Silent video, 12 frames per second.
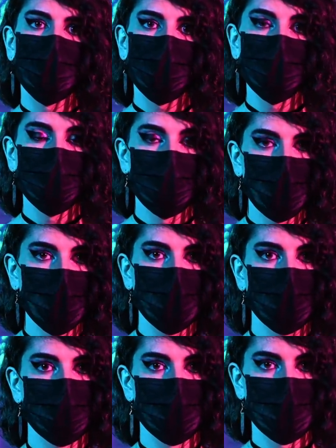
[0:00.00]
you may
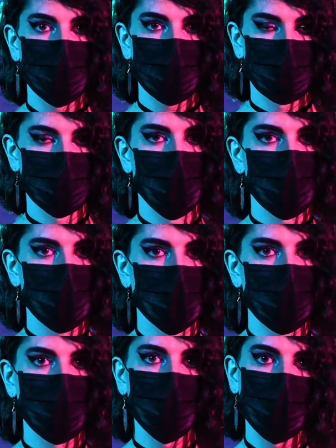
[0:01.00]
have reduced draw
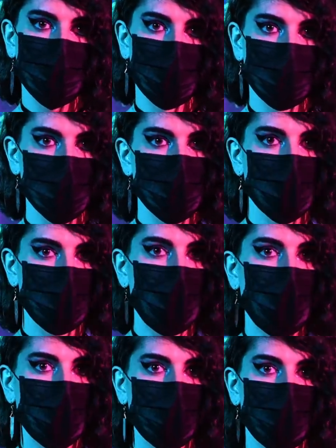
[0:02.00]
time because you're reaching
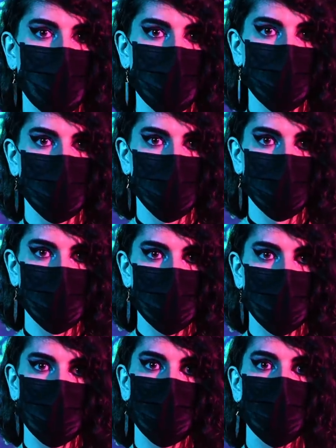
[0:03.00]
back rather than
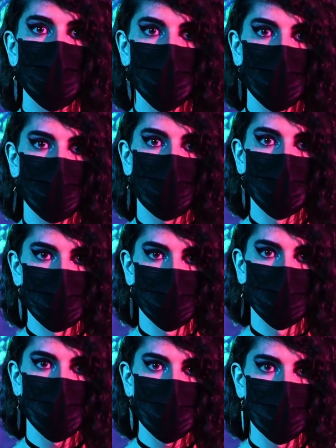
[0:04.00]
reaching your immediate frontal
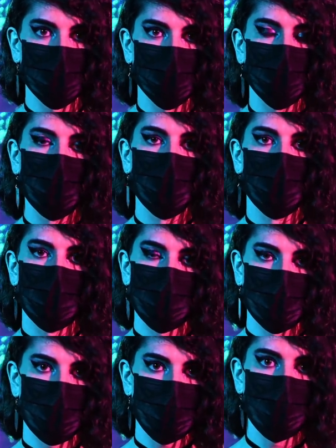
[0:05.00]
region. This
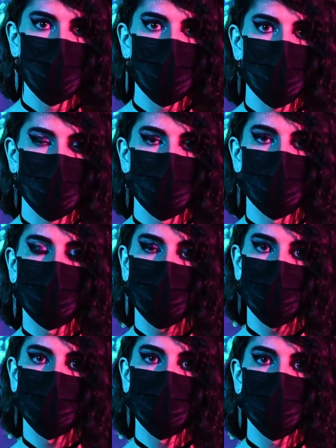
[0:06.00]
also means that you don't
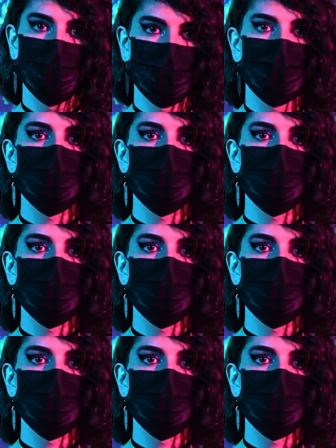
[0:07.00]
have nearly